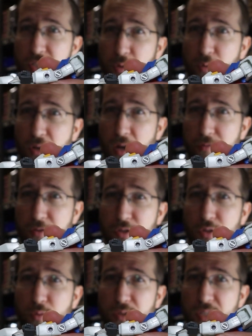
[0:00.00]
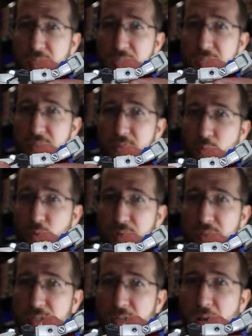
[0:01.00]
like we often do with the knees, one
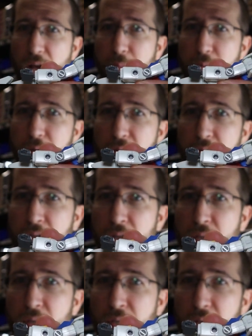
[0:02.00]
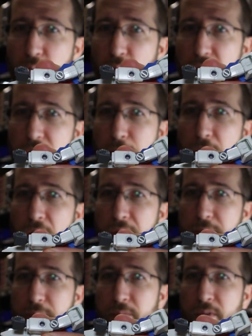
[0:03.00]
on the top and one on the
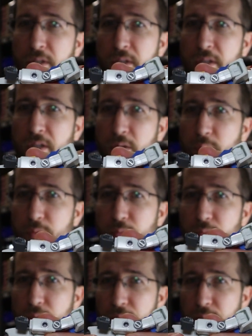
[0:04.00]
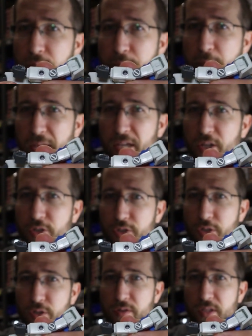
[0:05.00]
bottom, making
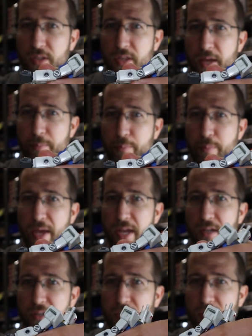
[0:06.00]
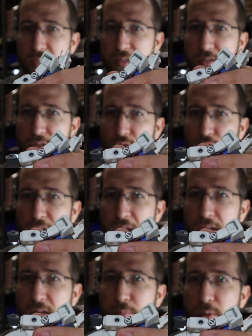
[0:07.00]
sure that bend is
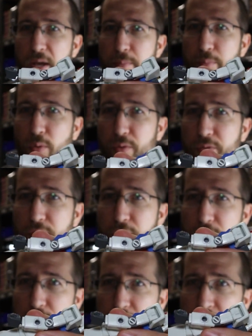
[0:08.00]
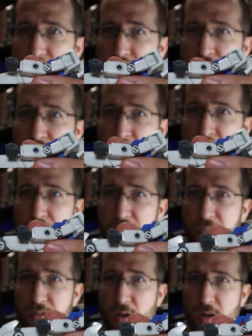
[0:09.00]
created by both of those
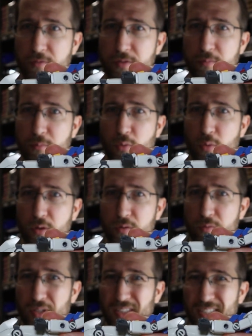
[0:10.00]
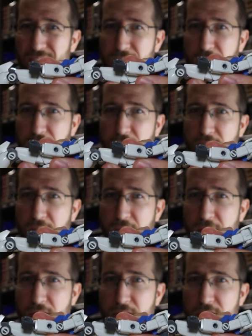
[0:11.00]
is often more realistic
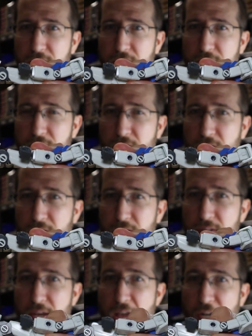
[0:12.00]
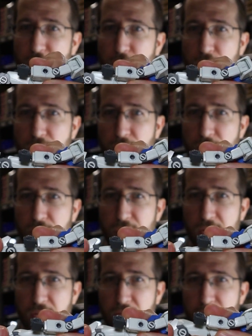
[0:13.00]
and natural
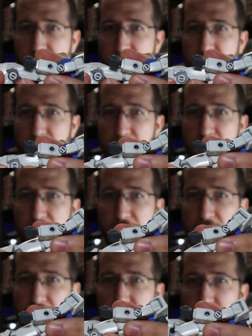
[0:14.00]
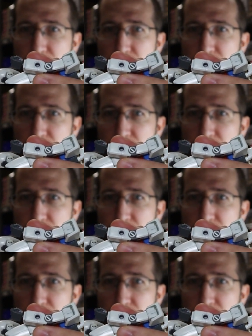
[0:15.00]
than if the knee is